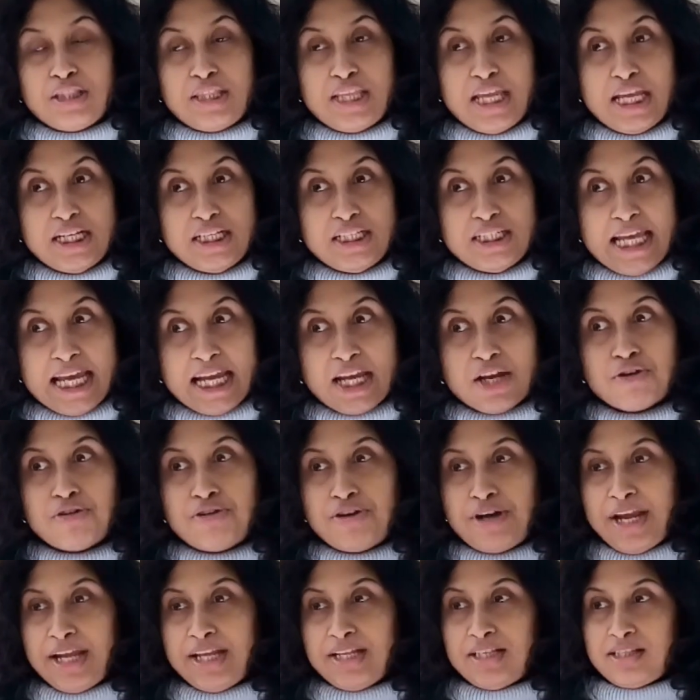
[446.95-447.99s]
They
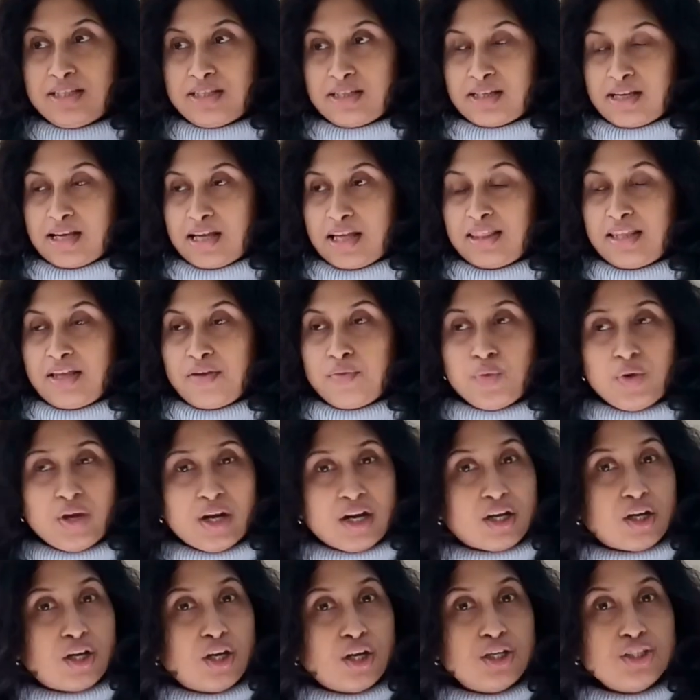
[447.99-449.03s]
decorate, they
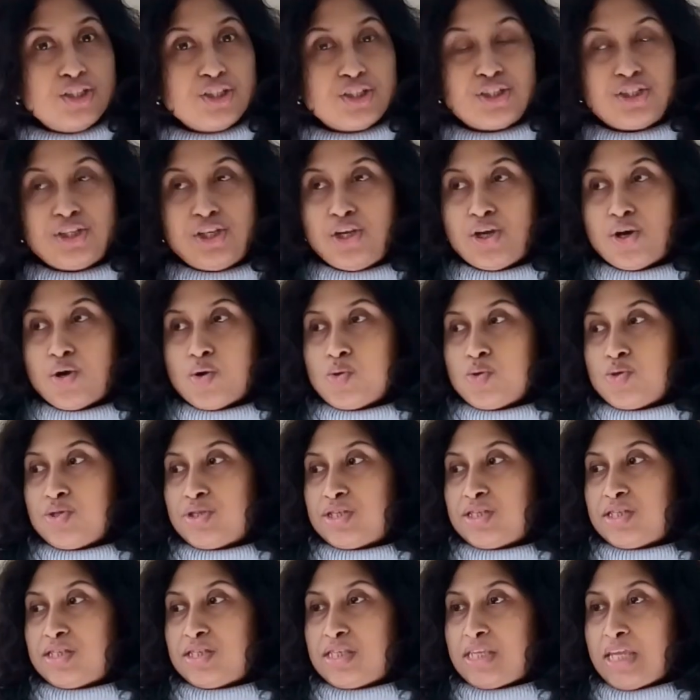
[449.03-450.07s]
wear good
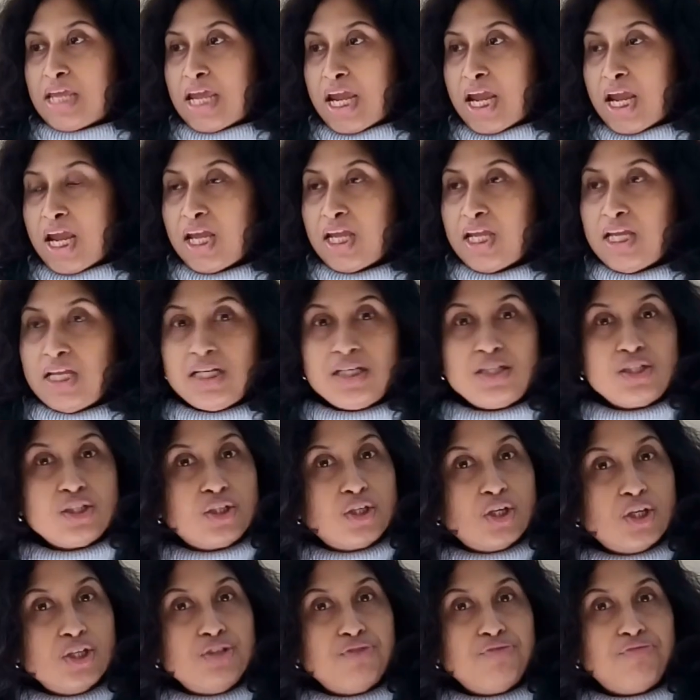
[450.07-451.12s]
clothes, they eat
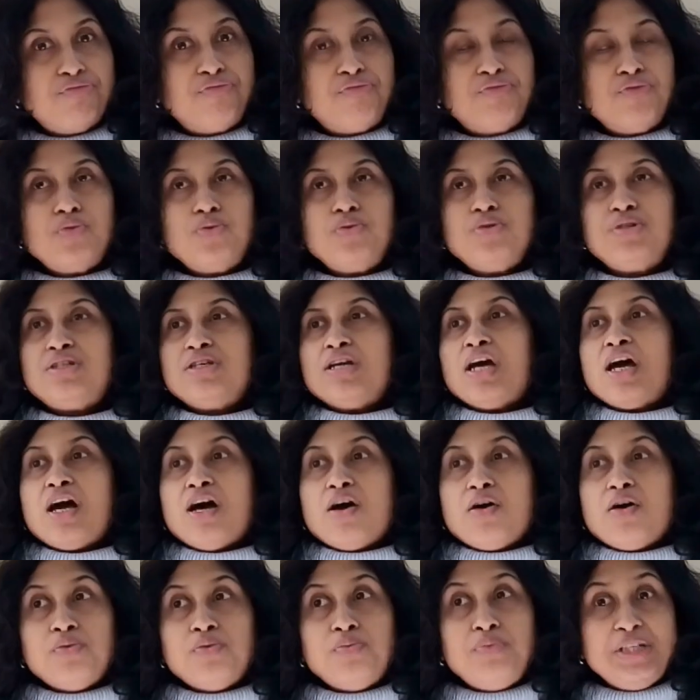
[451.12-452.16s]
good food,
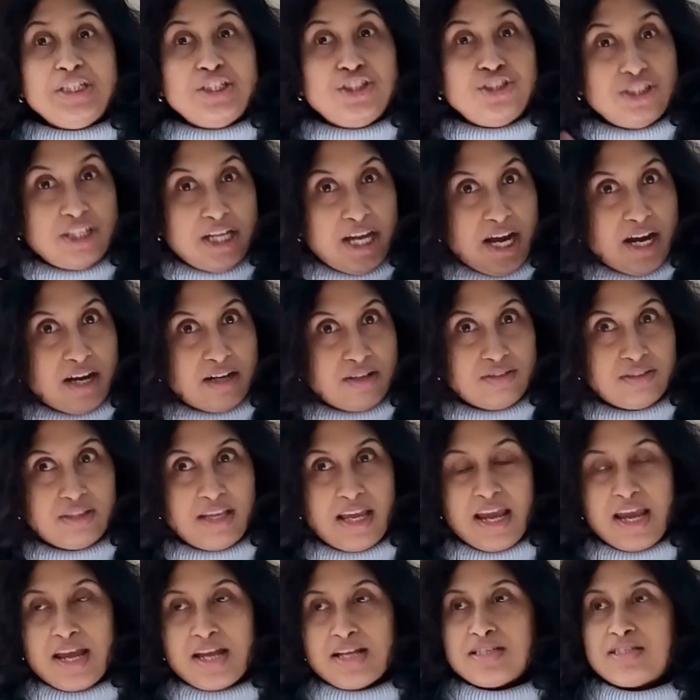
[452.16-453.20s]
we share
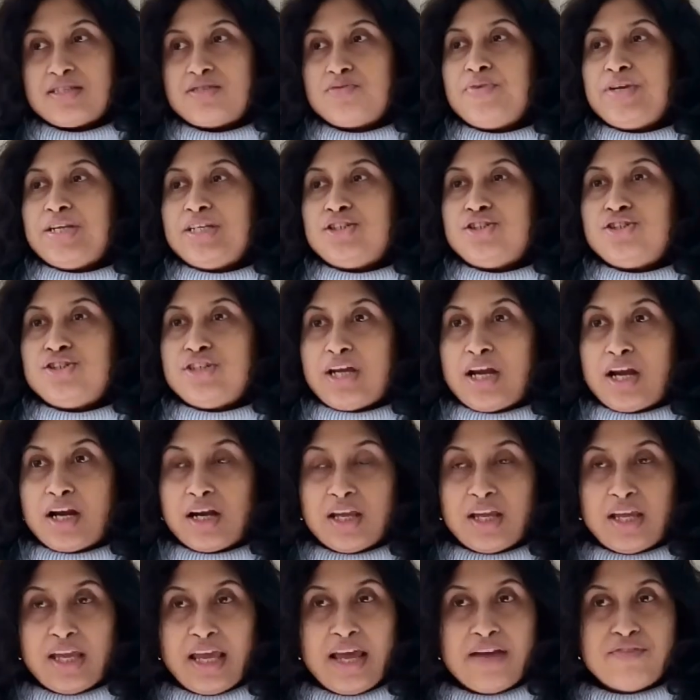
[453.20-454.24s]
things, we share
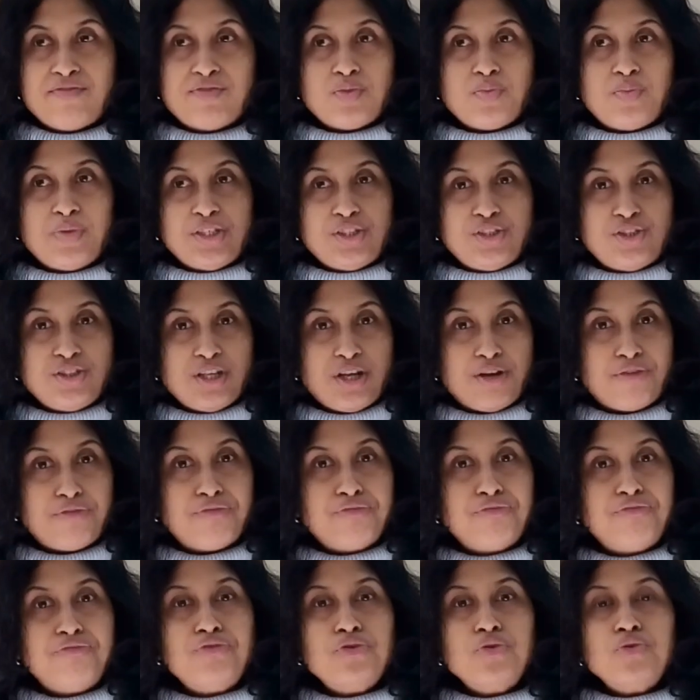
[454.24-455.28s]
gifts, we share
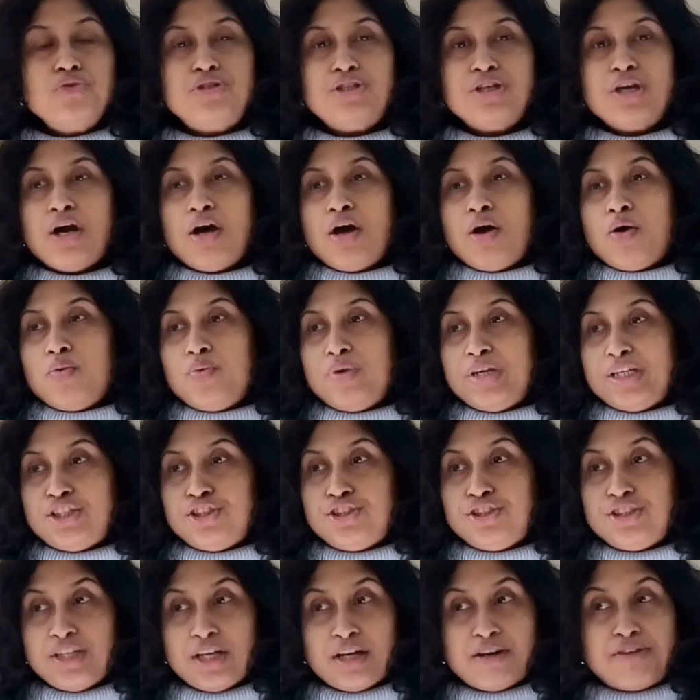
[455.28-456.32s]
food, we
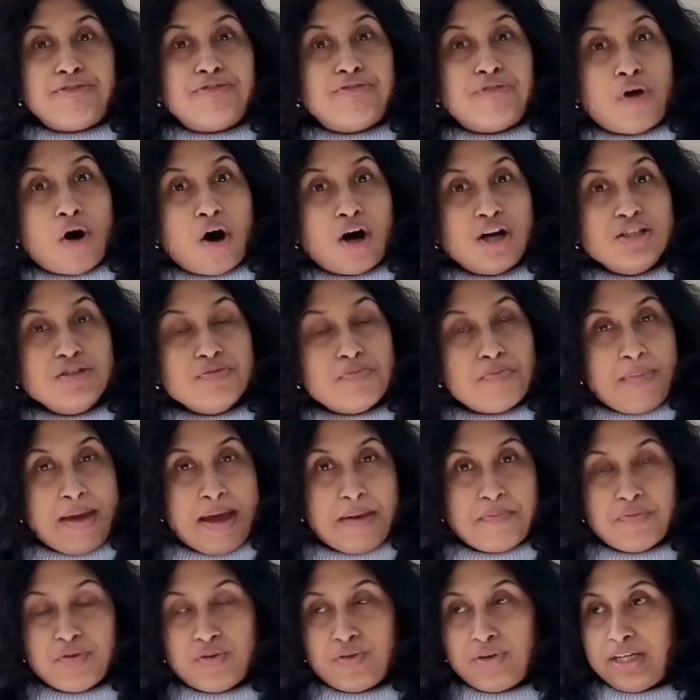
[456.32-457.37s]
share fond
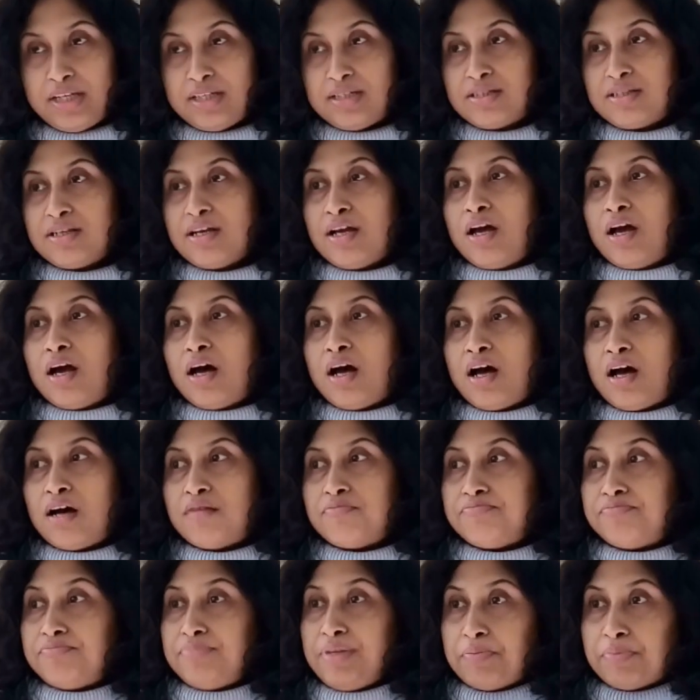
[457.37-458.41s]
memories.
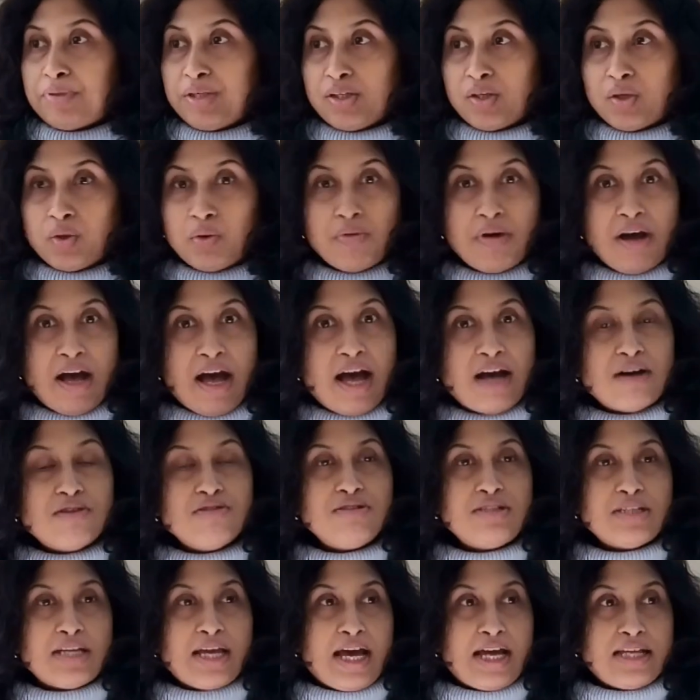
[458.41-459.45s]
People go
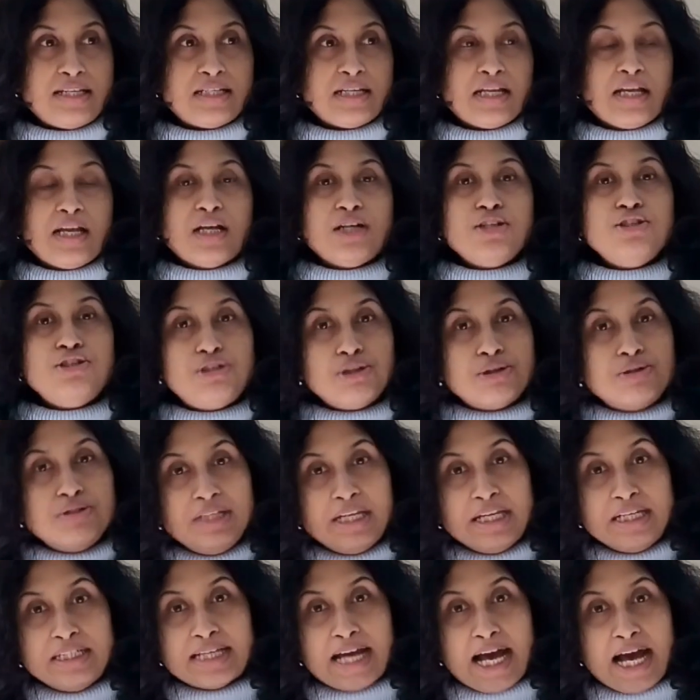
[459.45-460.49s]
out and
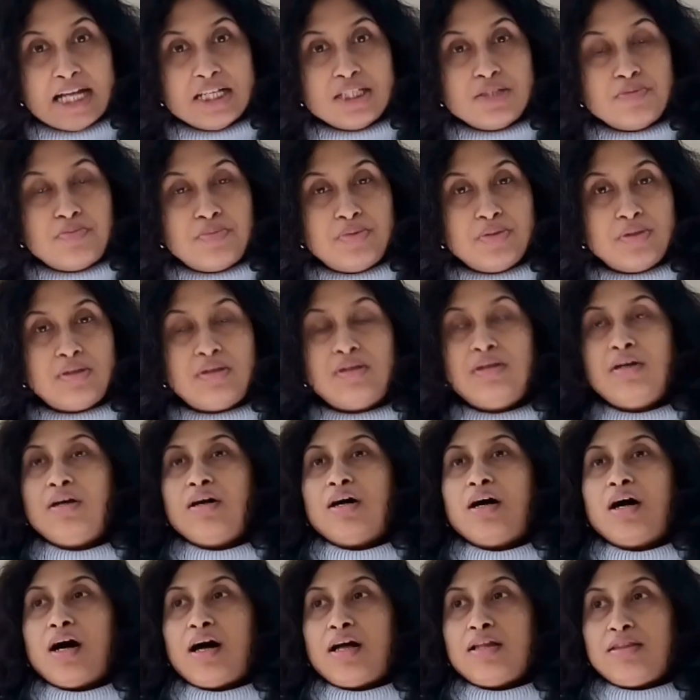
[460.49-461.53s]
donate as per
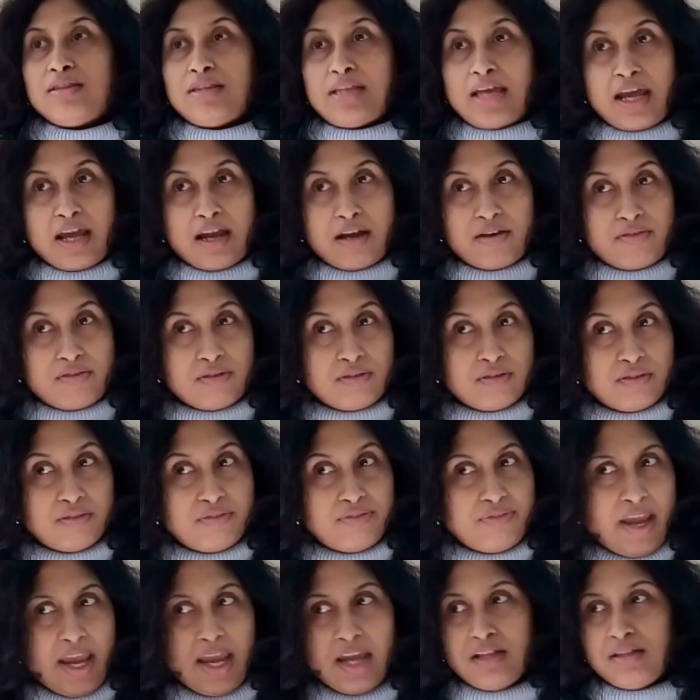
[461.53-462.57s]
their
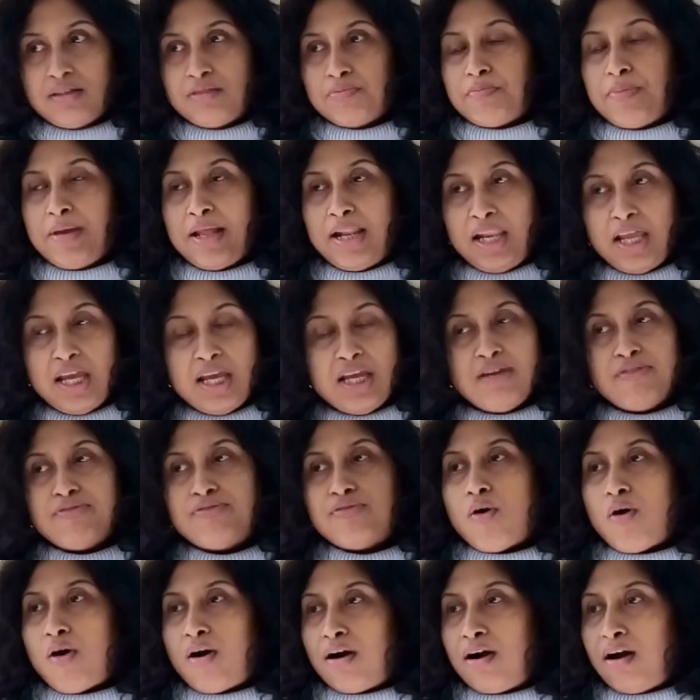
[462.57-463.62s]
faith,
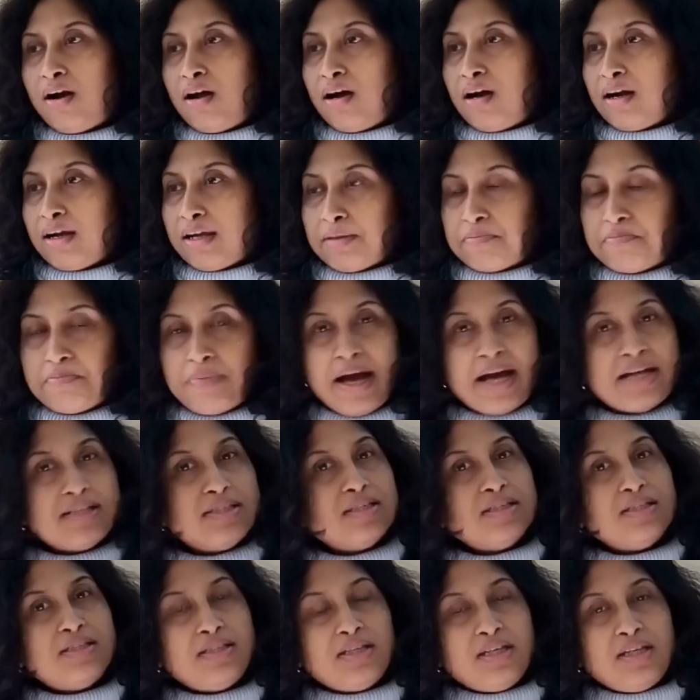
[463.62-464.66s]
belief or
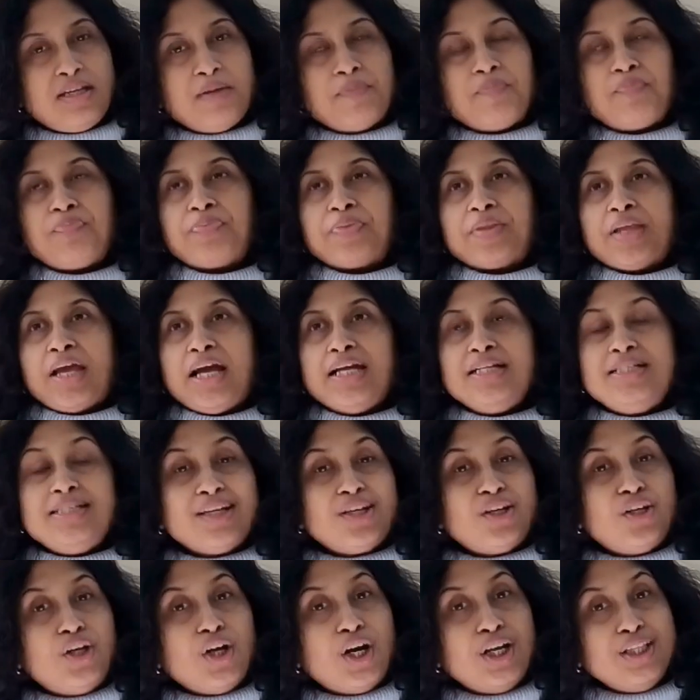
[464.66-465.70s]
capacity. It's
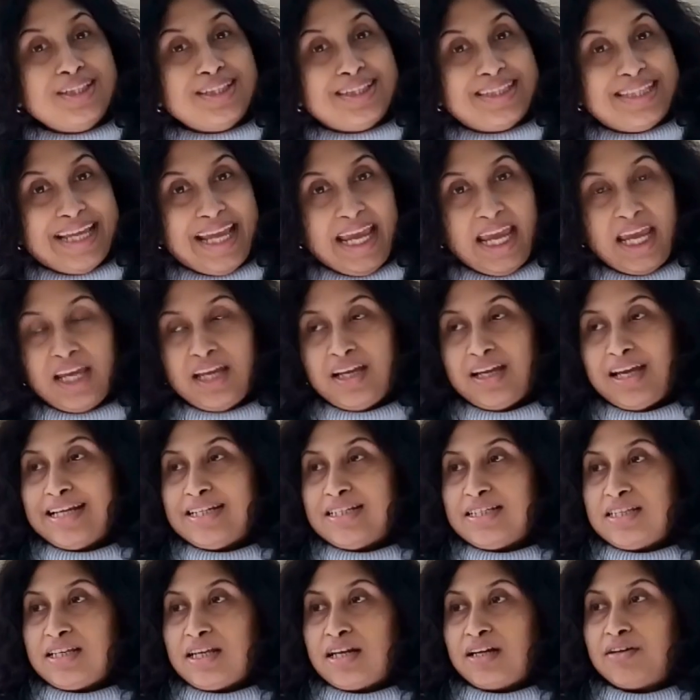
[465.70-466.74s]
a good thing.
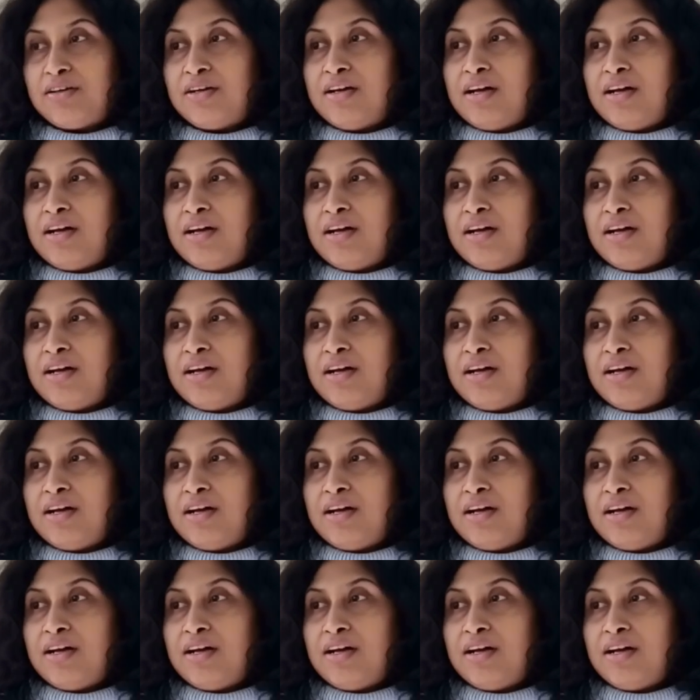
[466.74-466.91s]
It's